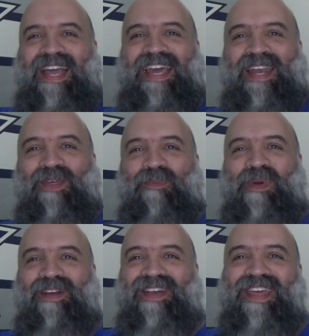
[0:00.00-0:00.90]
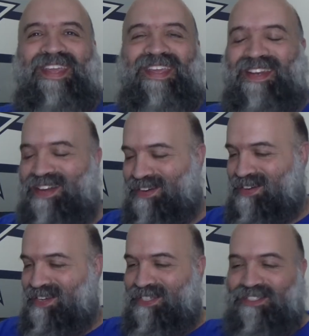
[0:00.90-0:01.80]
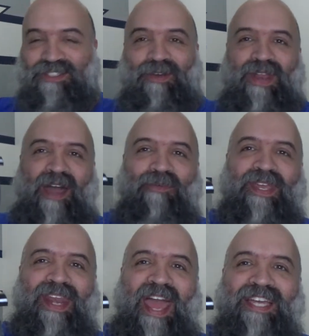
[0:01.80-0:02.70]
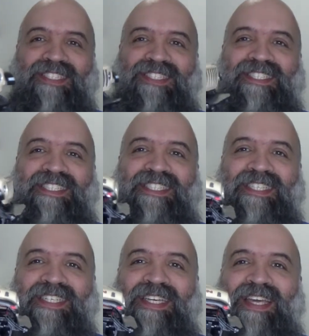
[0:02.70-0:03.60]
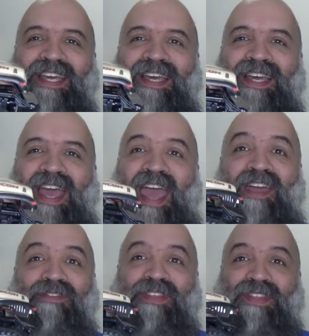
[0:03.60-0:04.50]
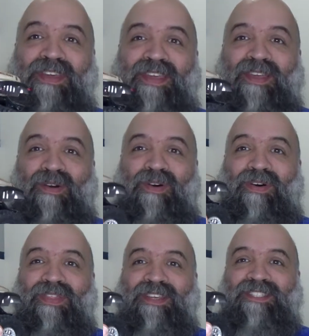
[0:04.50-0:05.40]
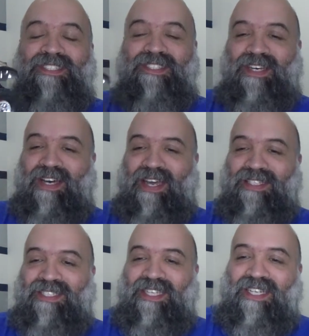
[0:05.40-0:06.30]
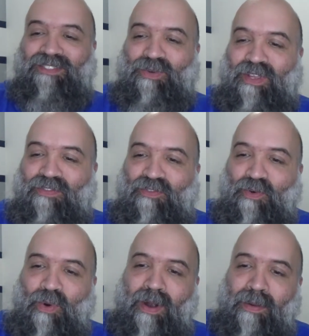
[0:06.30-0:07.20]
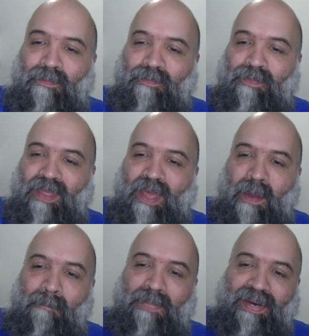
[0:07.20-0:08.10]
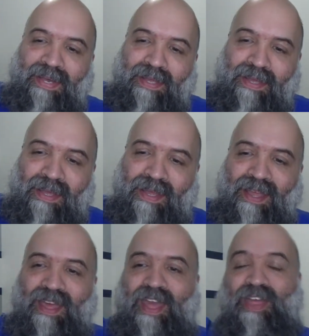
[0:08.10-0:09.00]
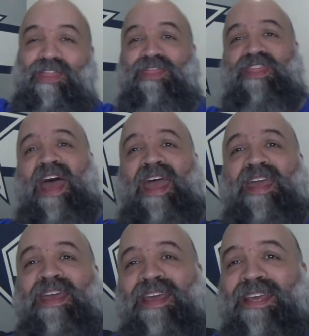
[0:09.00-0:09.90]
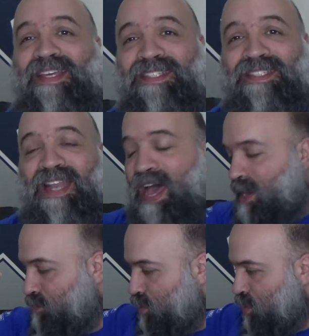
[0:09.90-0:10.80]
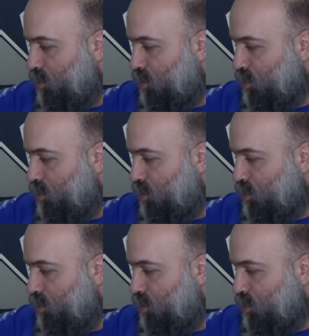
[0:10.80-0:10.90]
got a little better lighting in here, so now we can actually see everything on this SCX24, but that is not